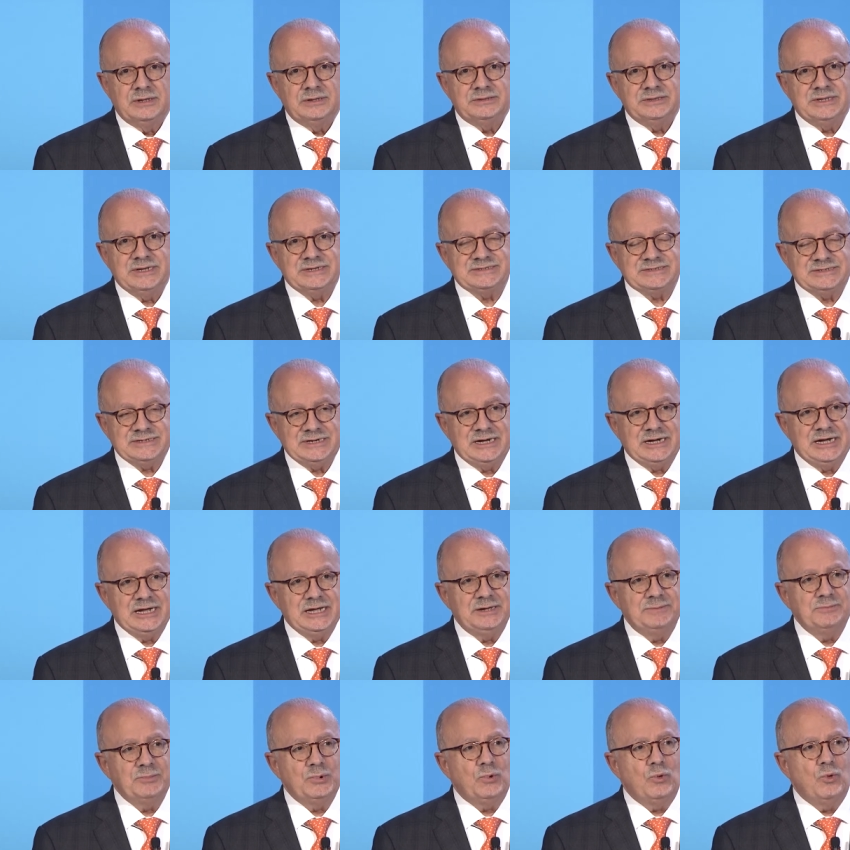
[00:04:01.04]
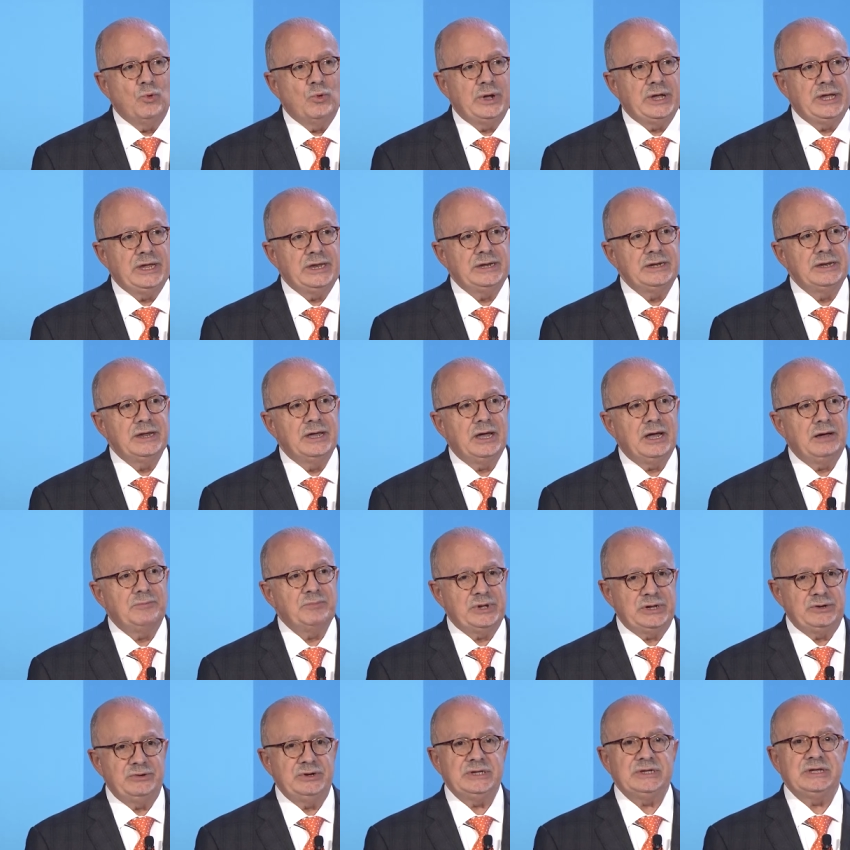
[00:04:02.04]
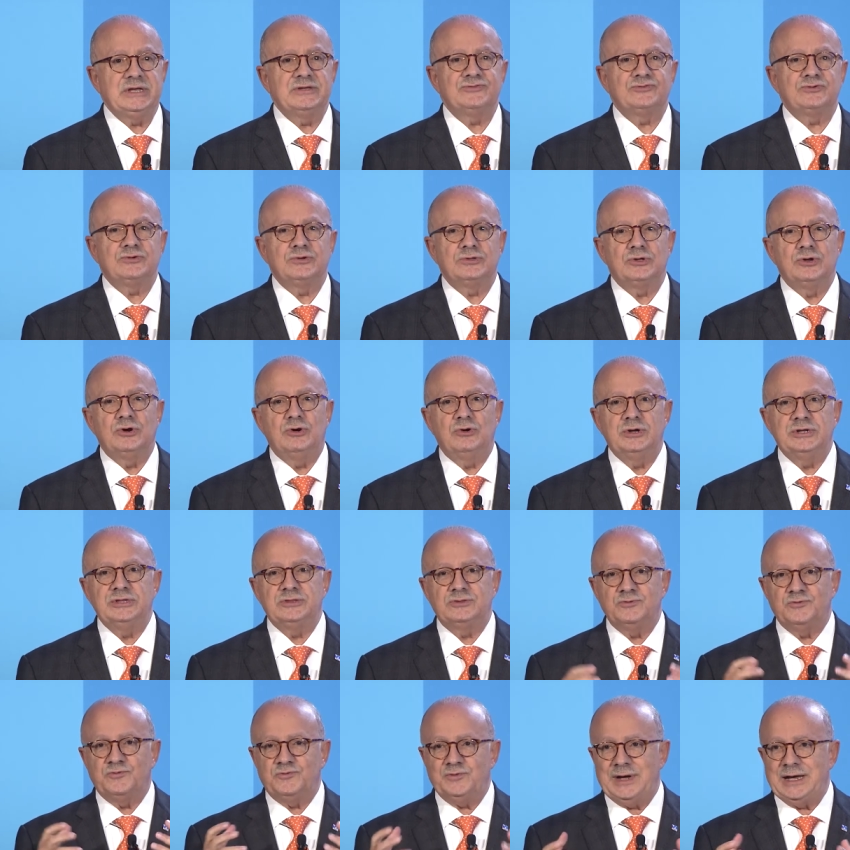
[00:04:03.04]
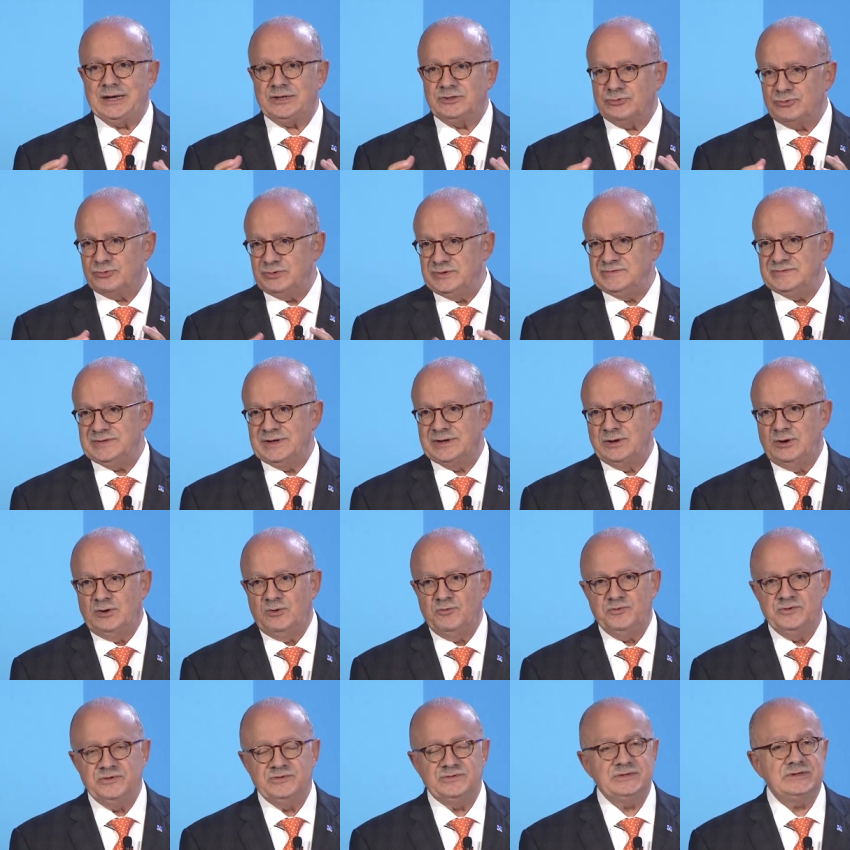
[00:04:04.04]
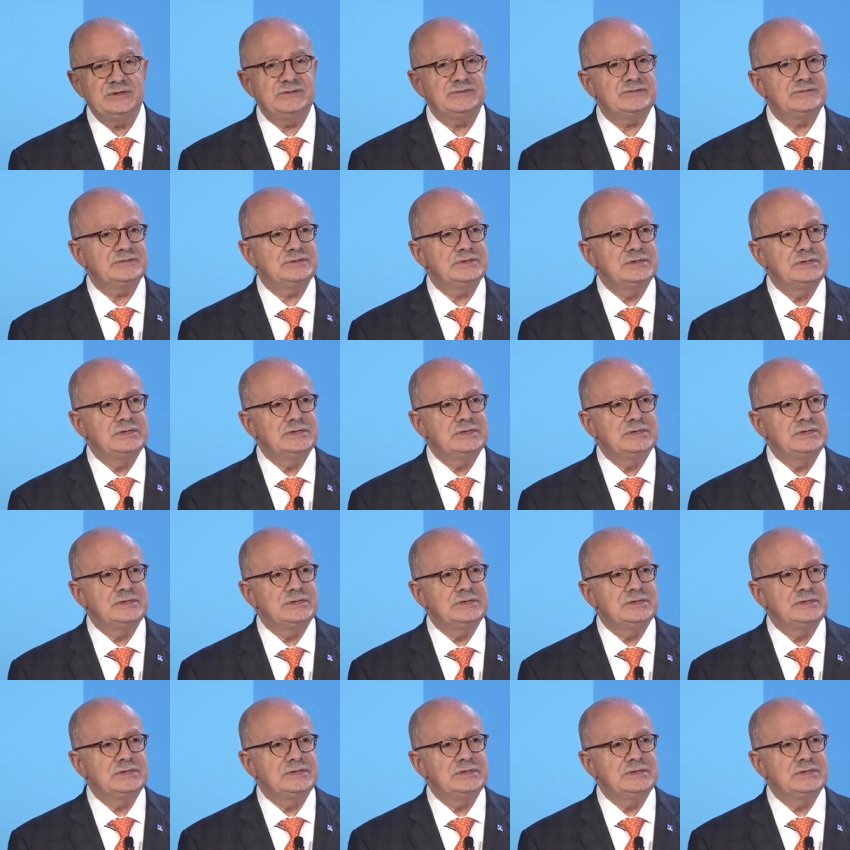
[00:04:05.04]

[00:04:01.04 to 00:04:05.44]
The time when Americans could go into factories and offices